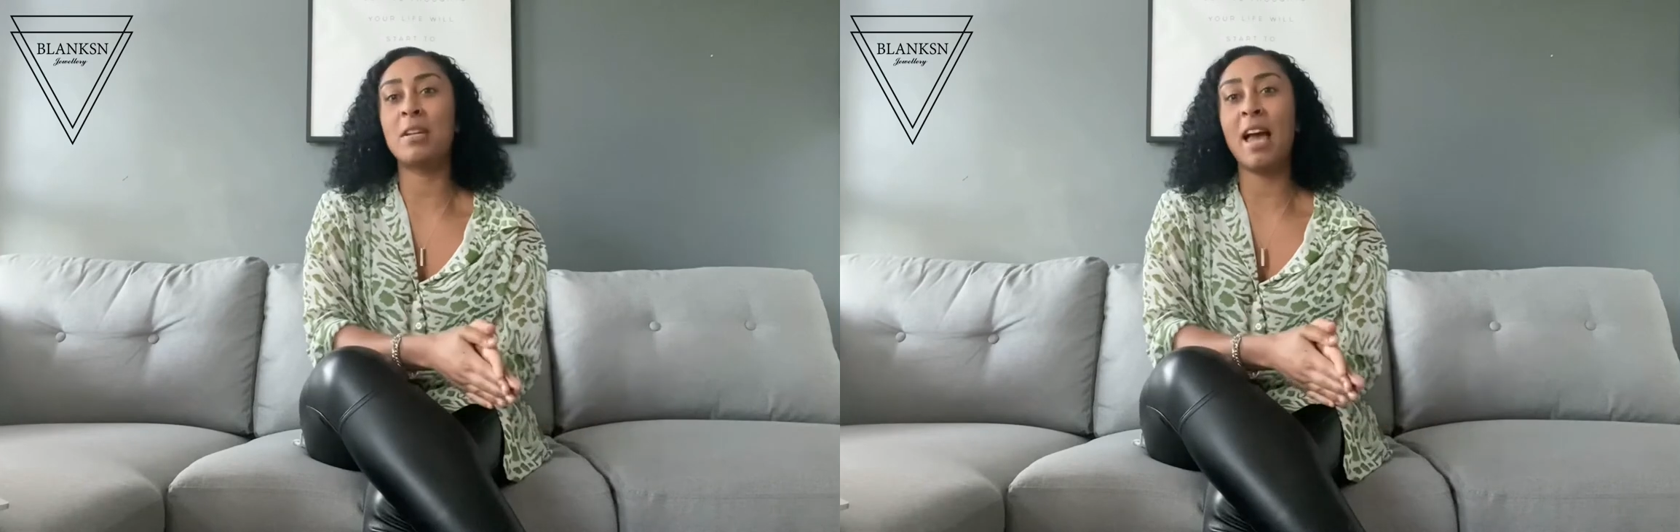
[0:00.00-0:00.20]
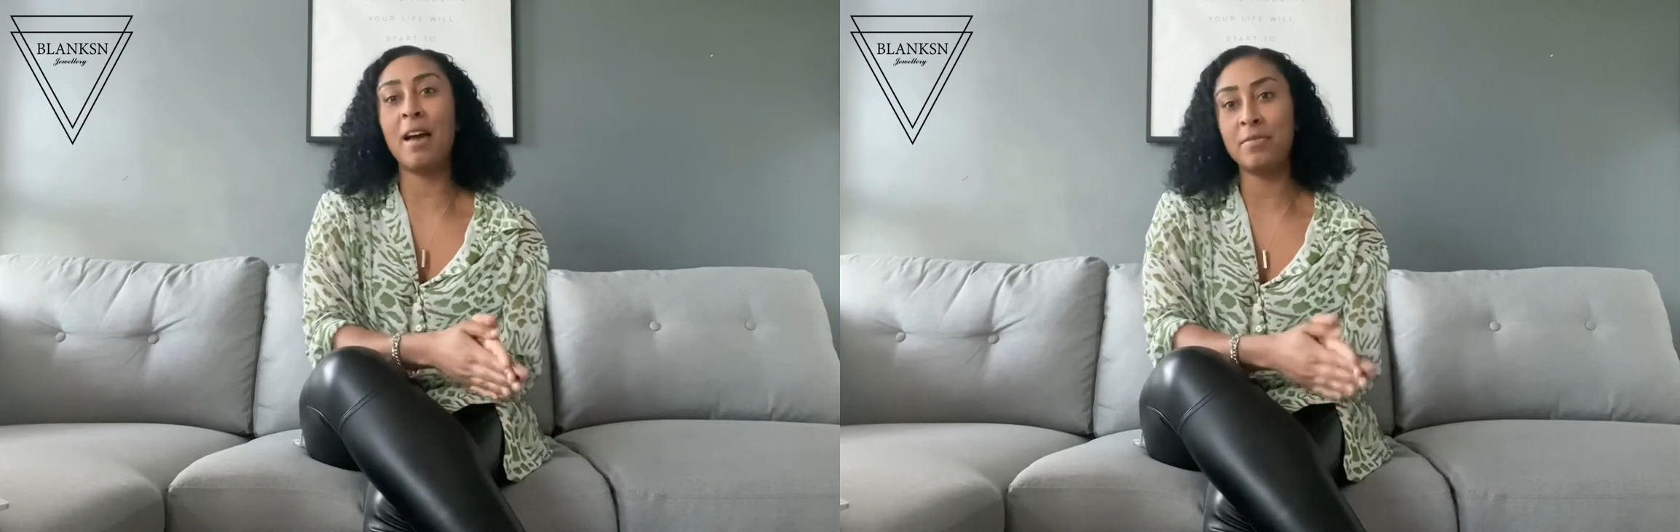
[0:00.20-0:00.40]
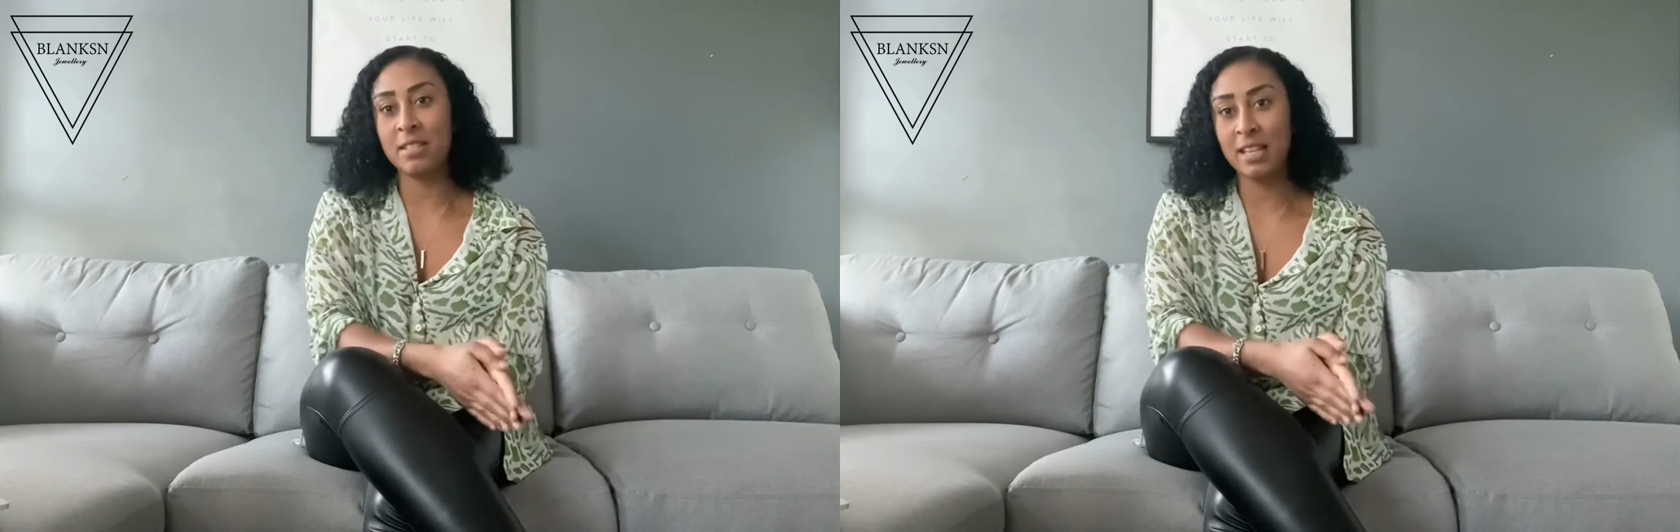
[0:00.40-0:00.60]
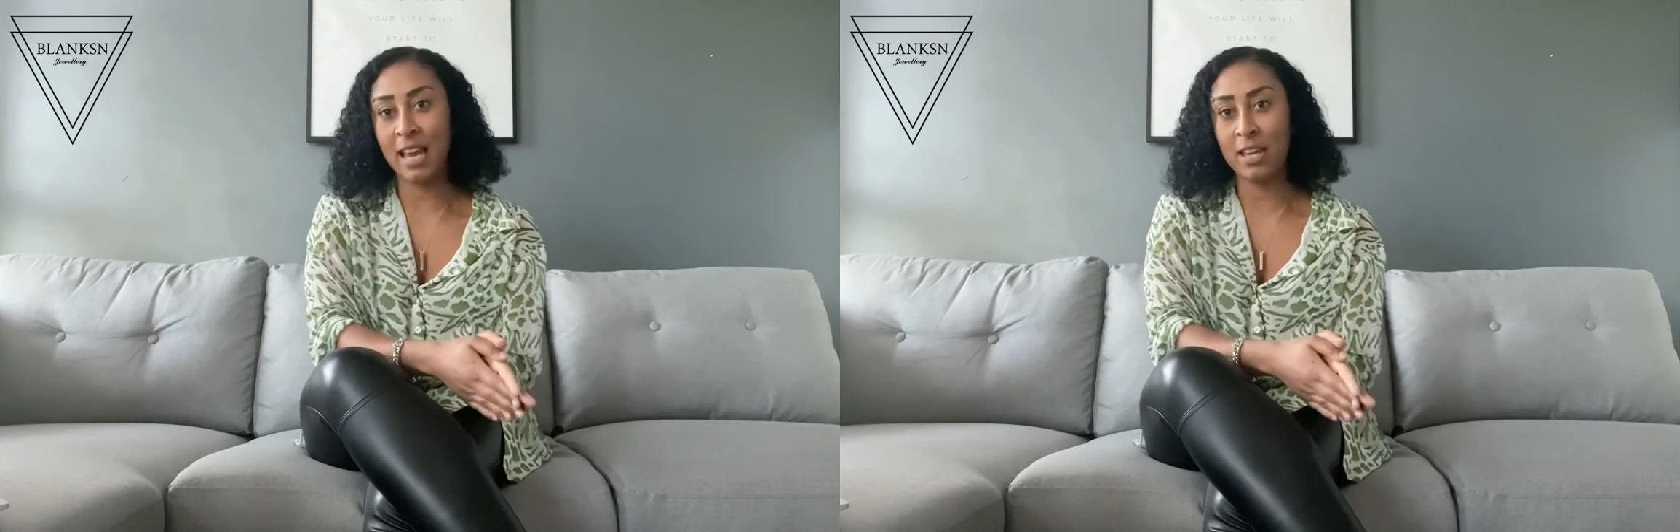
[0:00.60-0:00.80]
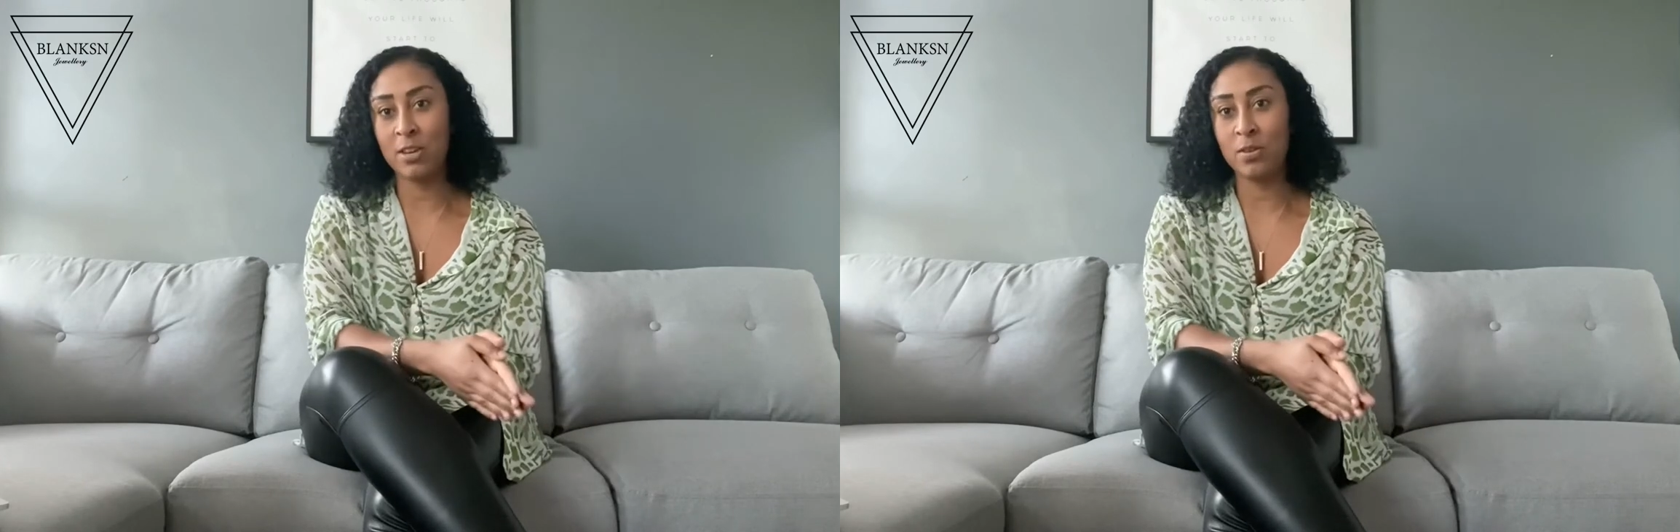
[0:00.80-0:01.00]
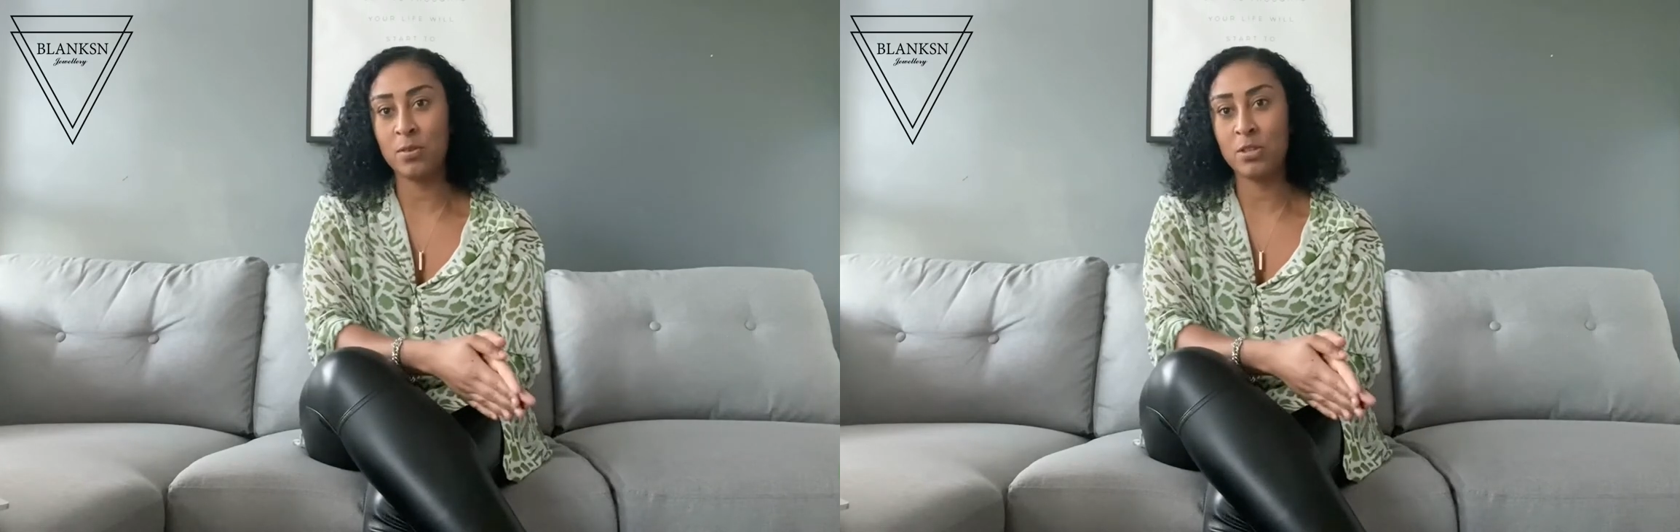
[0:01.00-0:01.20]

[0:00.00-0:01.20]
we have to take you